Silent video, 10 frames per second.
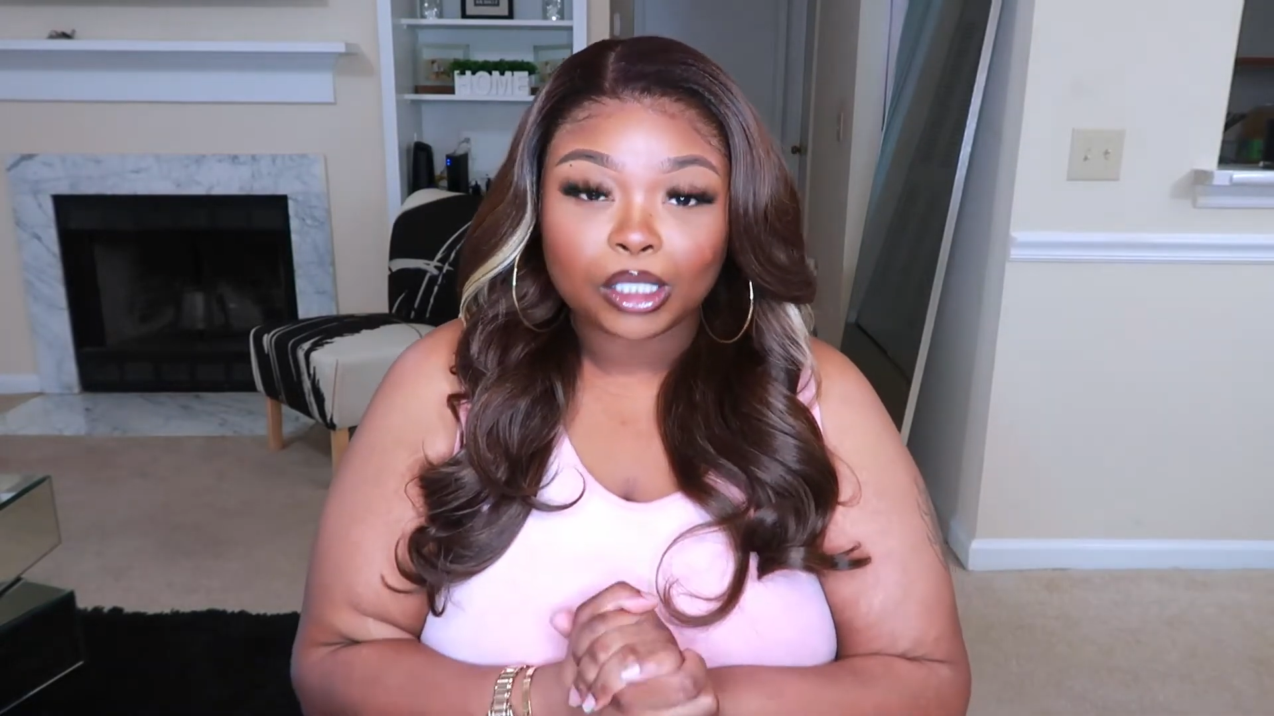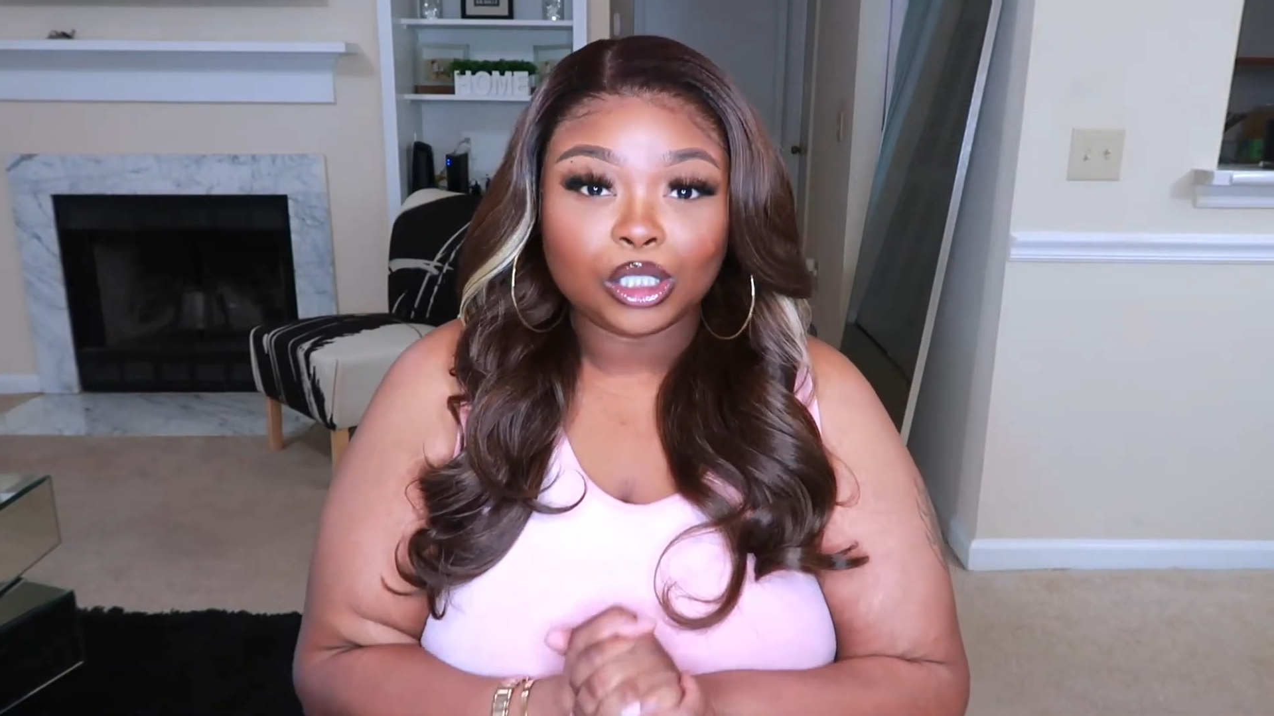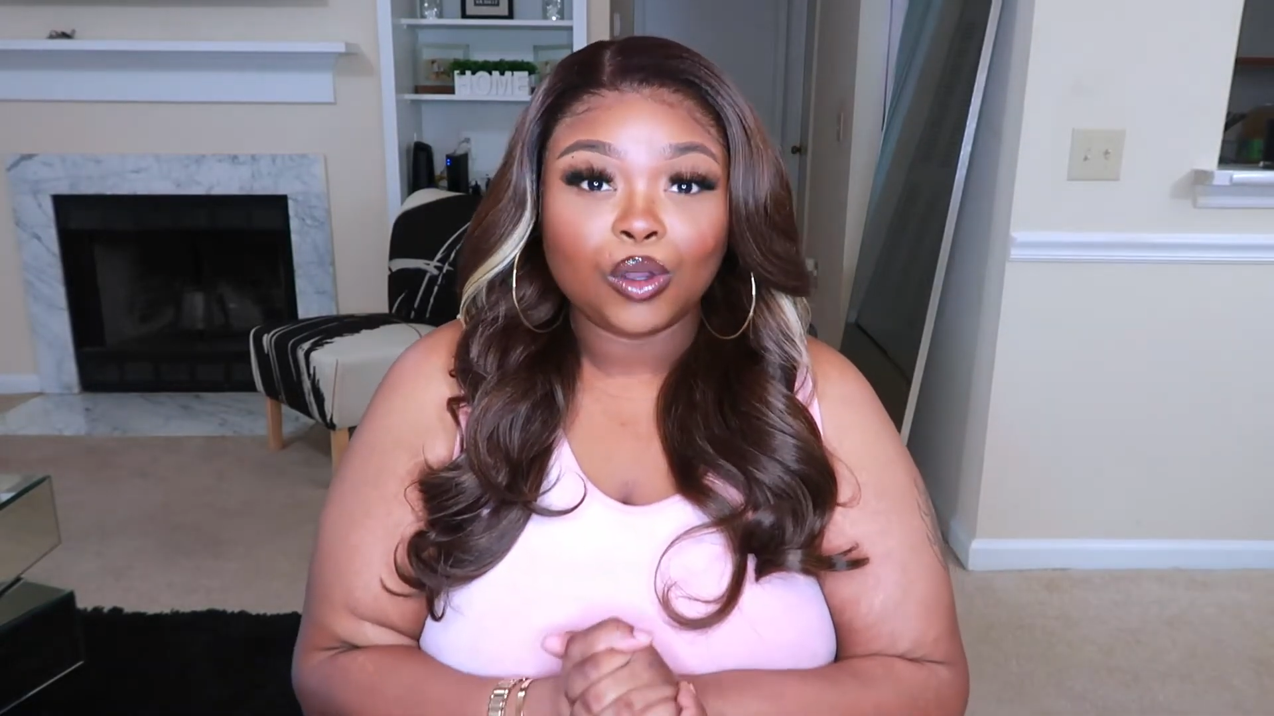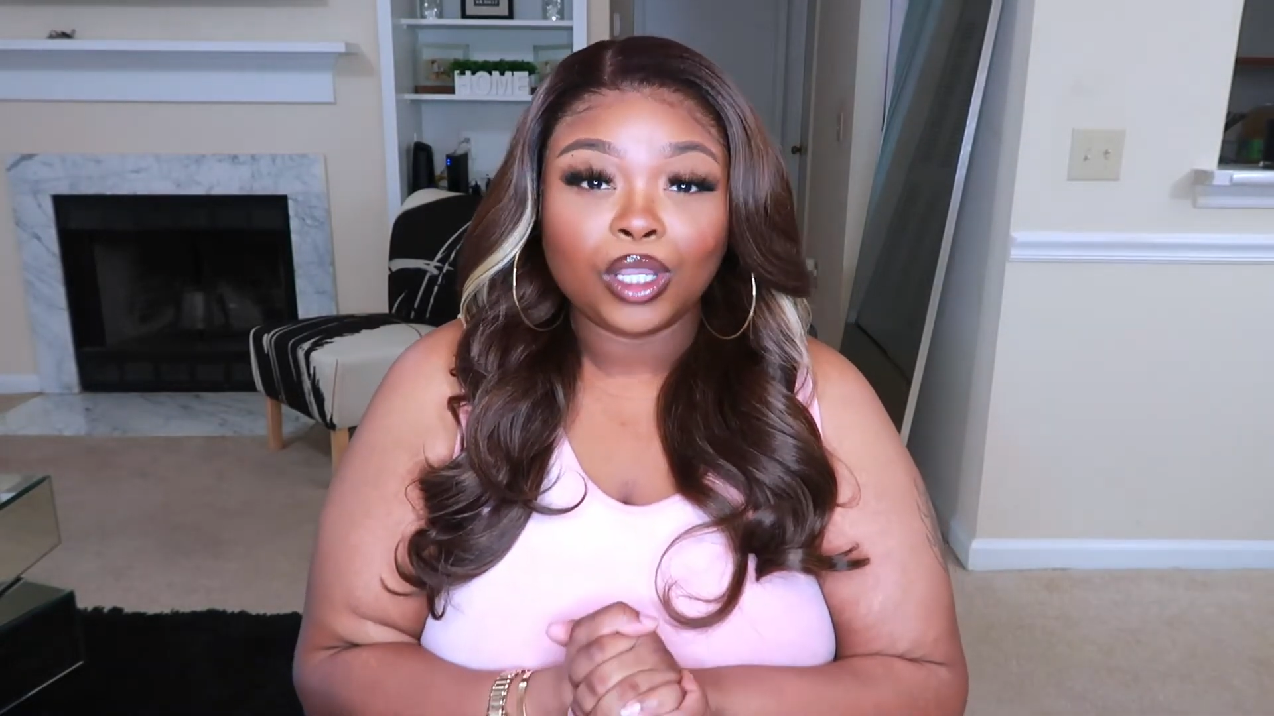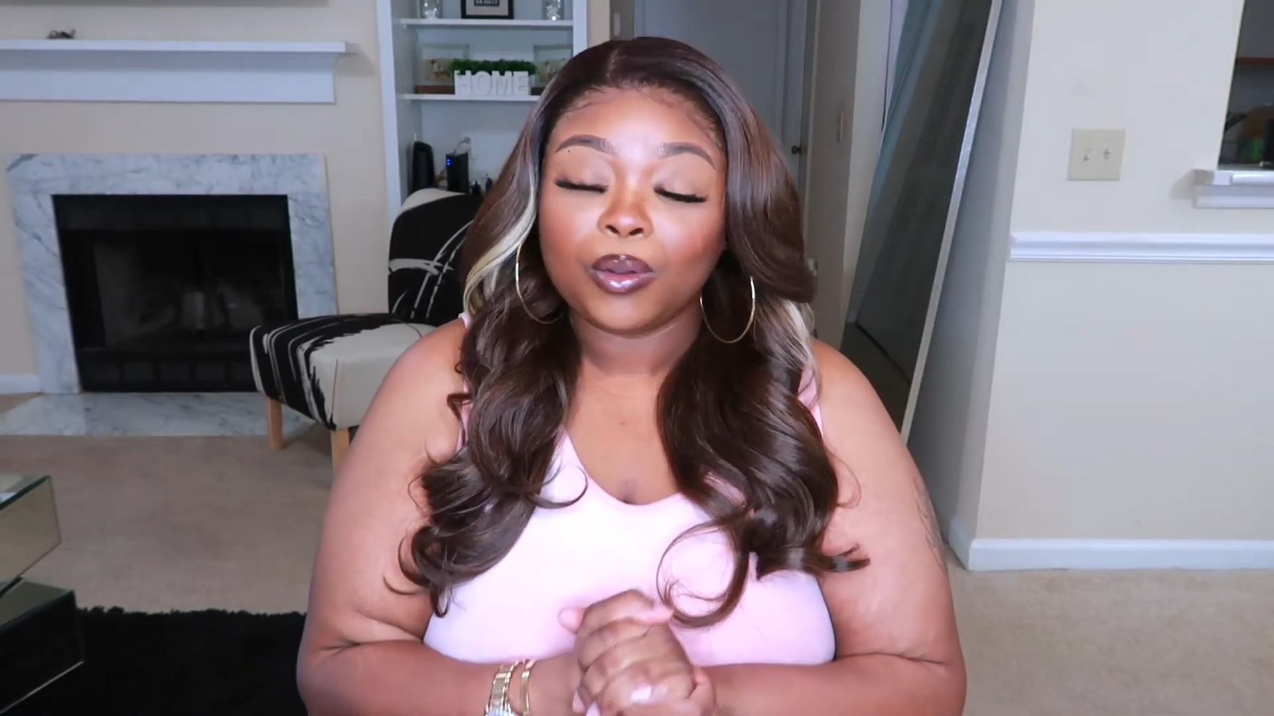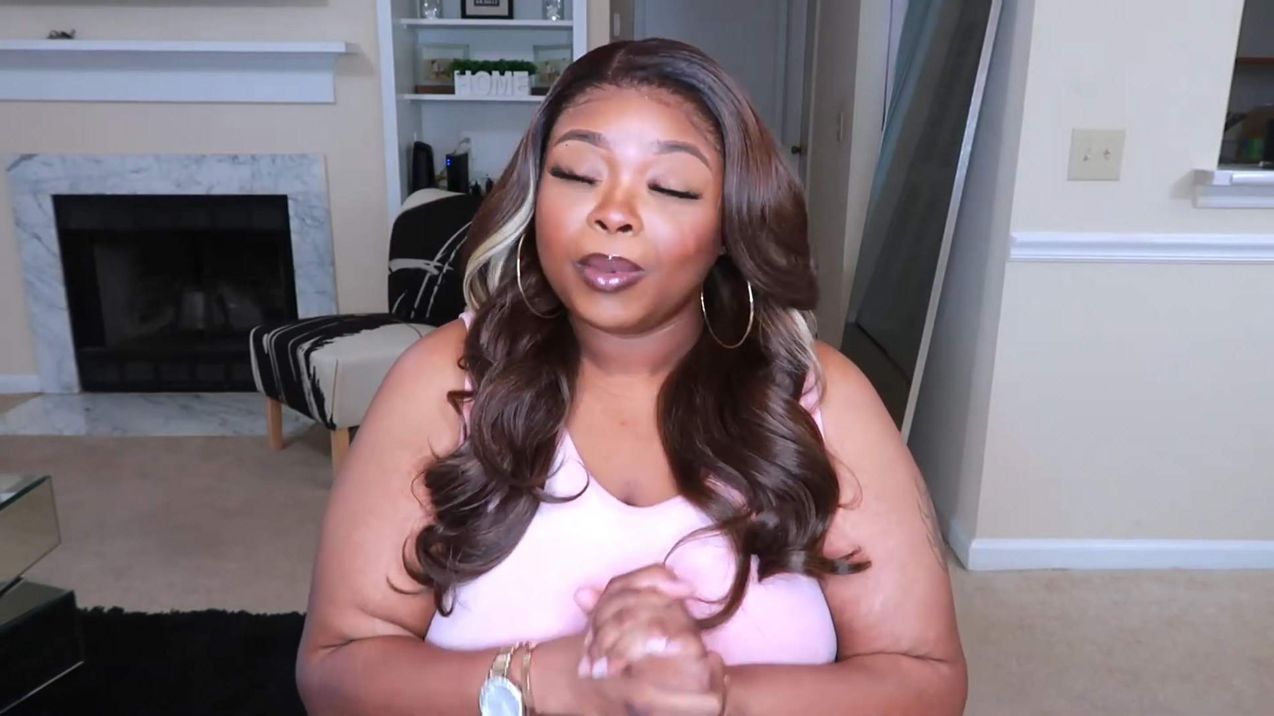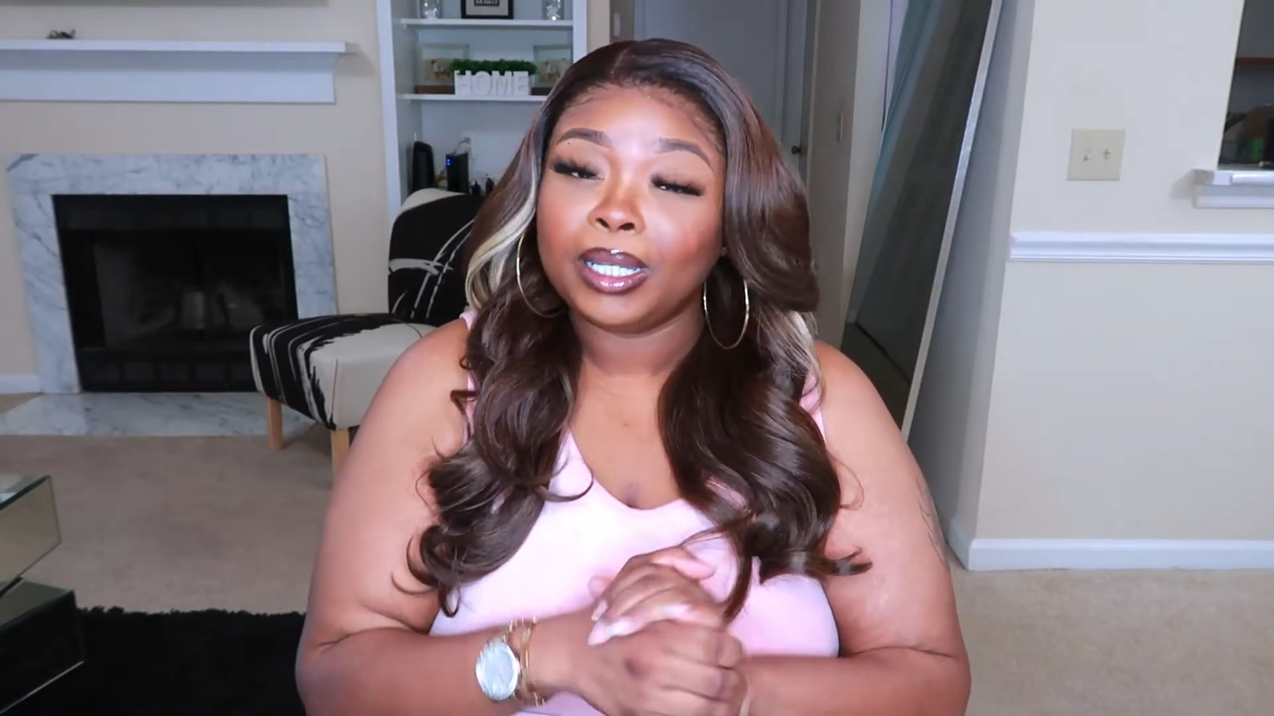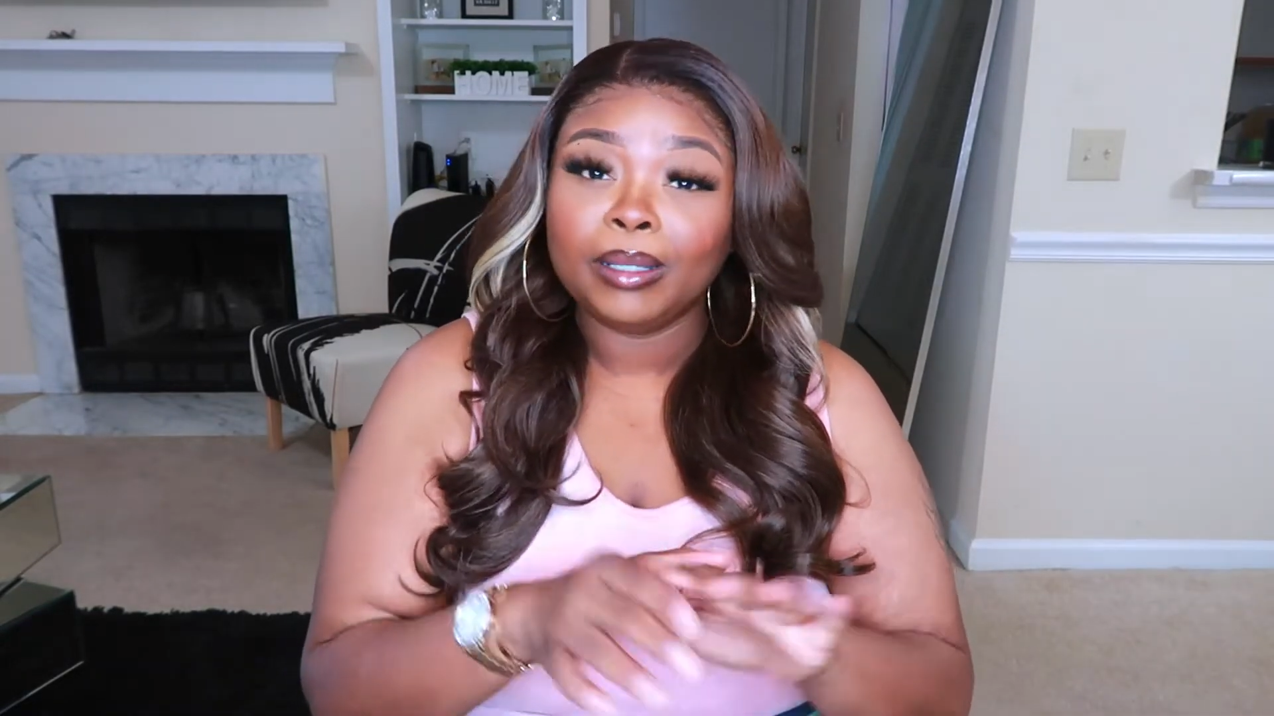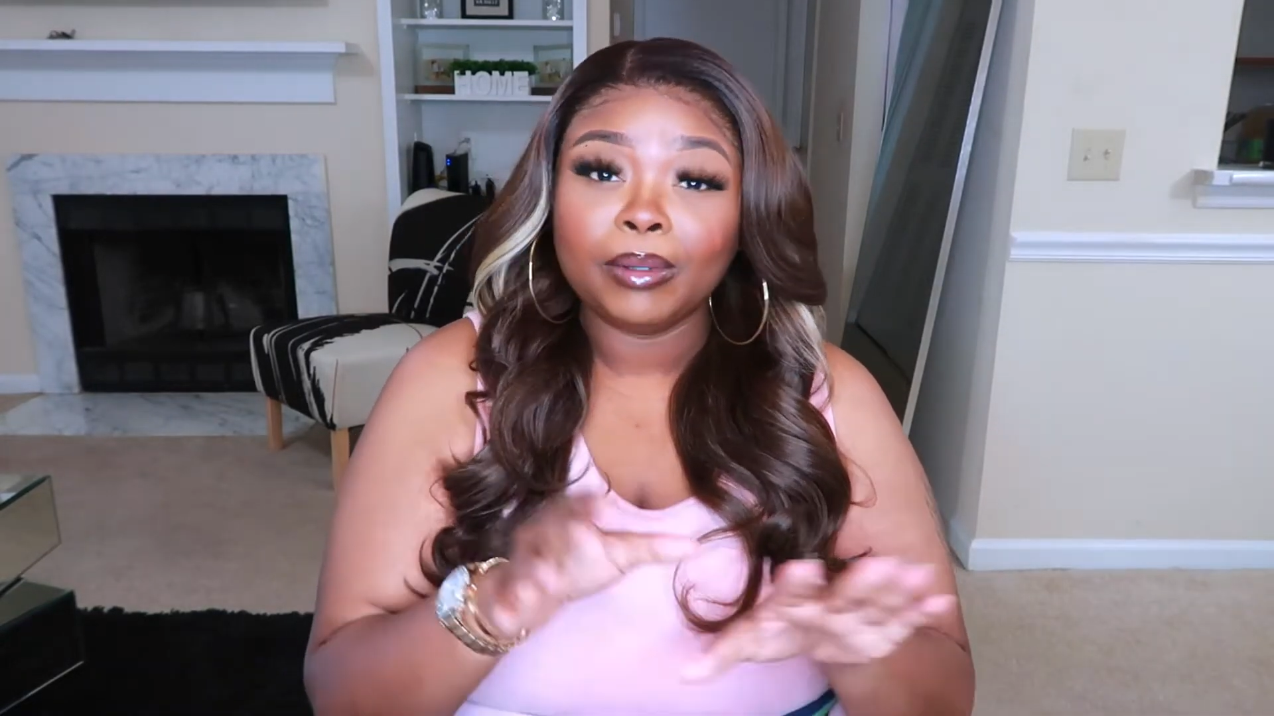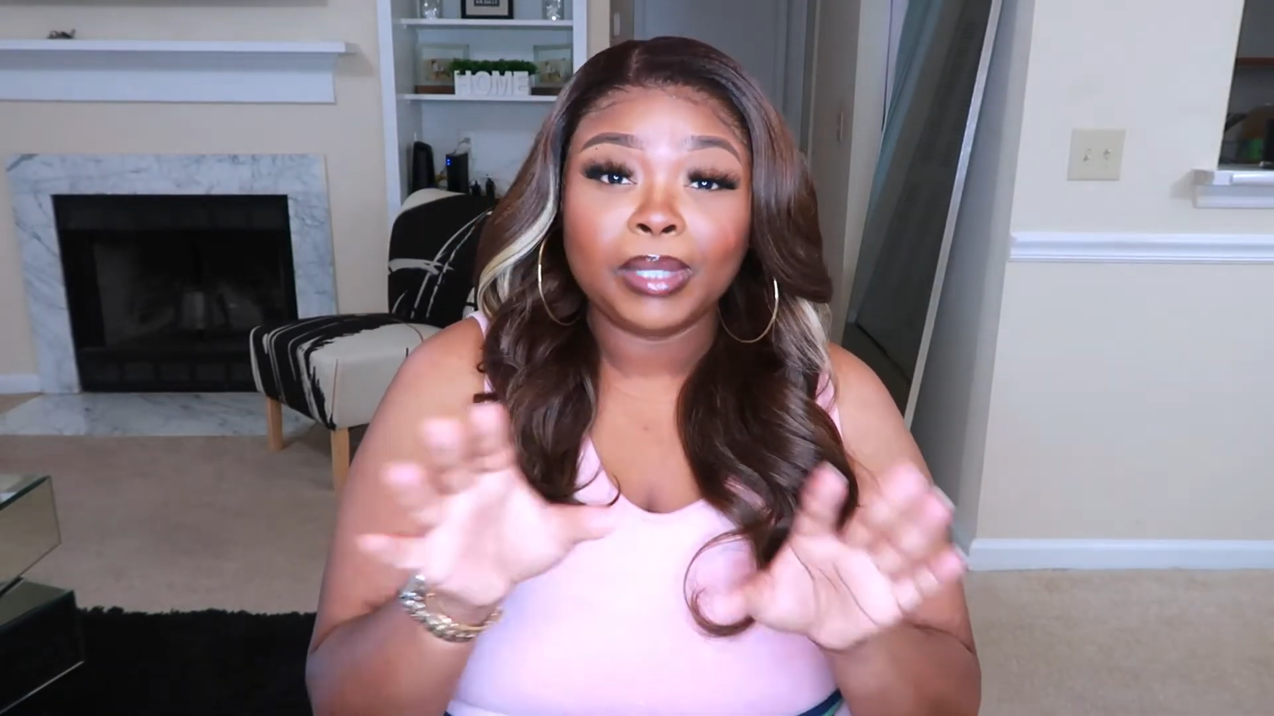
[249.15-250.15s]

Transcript: so yeah, we're about to get,